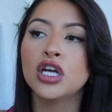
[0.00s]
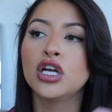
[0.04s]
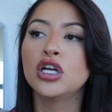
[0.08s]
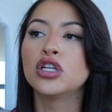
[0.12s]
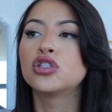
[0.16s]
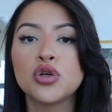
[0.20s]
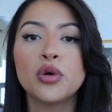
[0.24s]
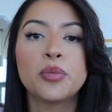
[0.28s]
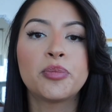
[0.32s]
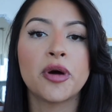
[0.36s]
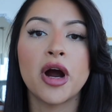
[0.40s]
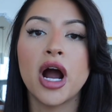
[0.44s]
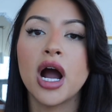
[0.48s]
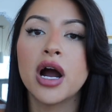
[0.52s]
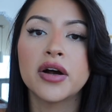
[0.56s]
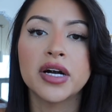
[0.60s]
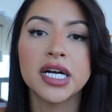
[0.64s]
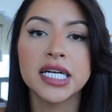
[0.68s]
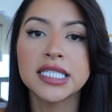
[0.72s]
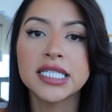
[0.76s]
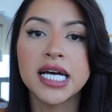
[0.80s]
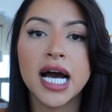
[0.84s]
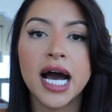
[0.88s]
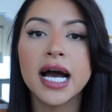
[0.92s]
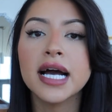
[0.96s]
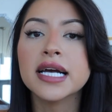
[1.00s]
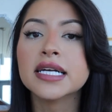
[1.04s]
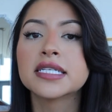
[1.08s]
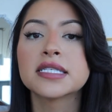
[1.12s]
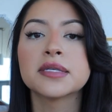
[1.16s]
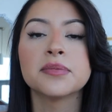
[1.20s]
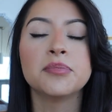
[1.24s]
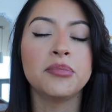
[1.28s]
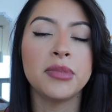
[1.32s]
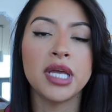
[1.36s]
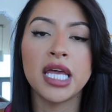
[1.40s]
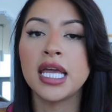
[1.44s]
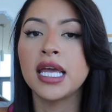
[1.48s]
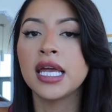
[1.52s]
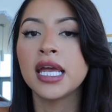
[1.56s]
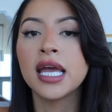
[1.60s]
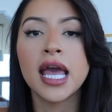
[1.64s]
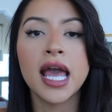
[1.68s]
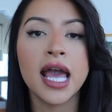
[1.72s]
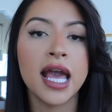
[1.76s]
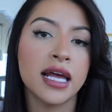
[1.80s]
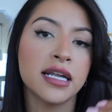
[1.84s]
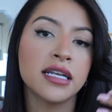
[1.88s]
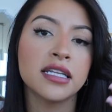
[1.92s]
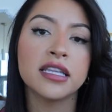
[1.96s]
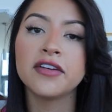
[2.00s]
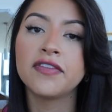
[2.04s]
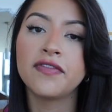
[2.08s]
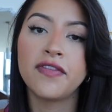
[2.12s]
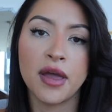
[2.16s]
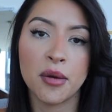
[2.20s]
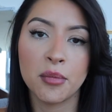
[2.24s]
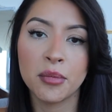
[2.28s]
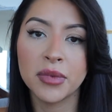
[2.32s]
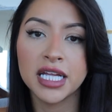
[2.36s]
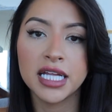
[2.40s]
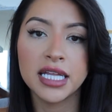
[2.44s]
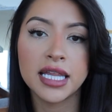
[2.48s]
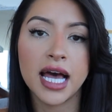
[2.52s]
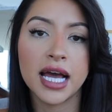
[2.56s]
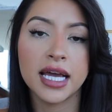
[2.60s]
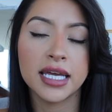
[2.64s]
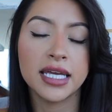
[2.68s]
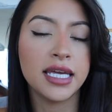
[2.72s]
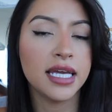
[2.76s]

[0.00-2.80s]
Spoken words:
to prioritize me and the family that